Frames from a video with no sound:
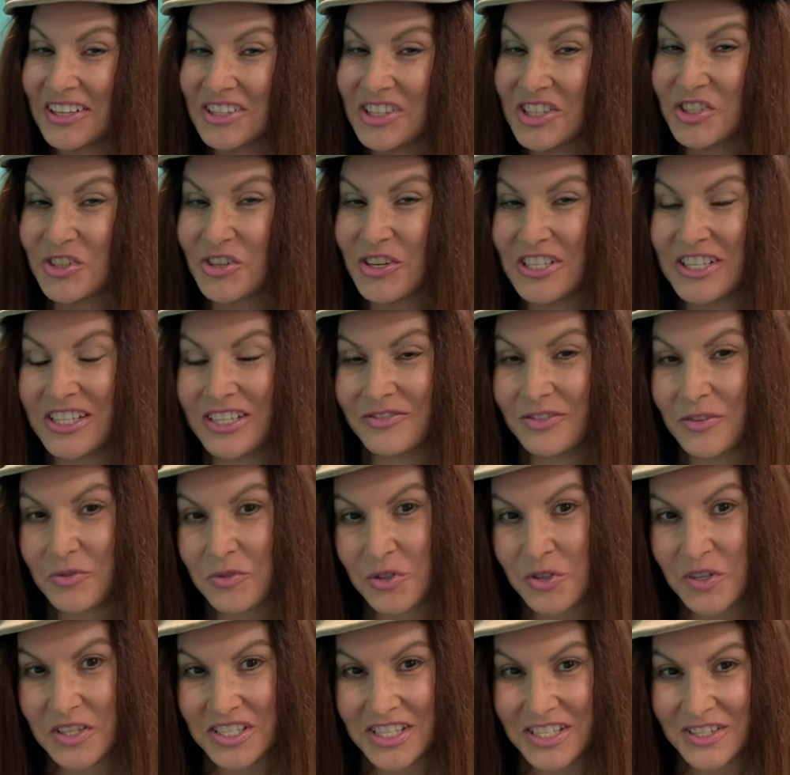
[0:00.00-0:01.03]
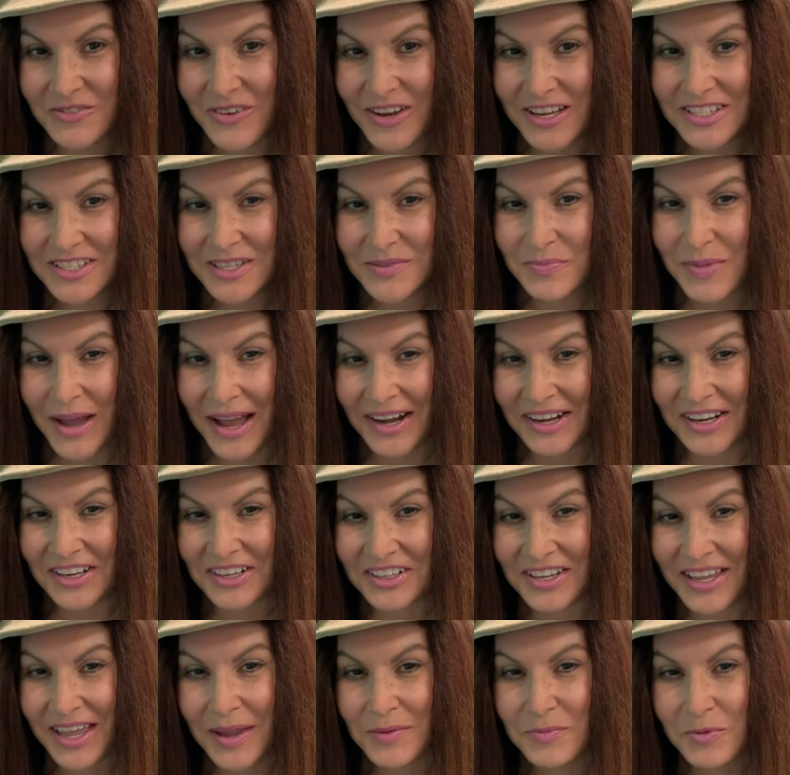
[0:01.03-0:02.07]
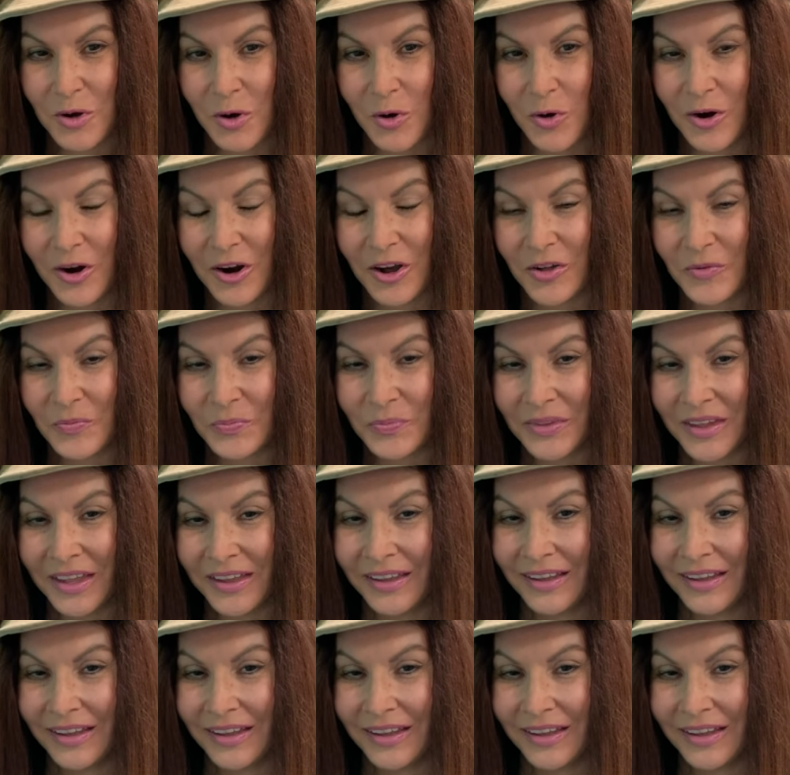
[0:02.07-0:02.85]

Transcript: it's Theresa from Theresa's Face and Body in Cape Coral,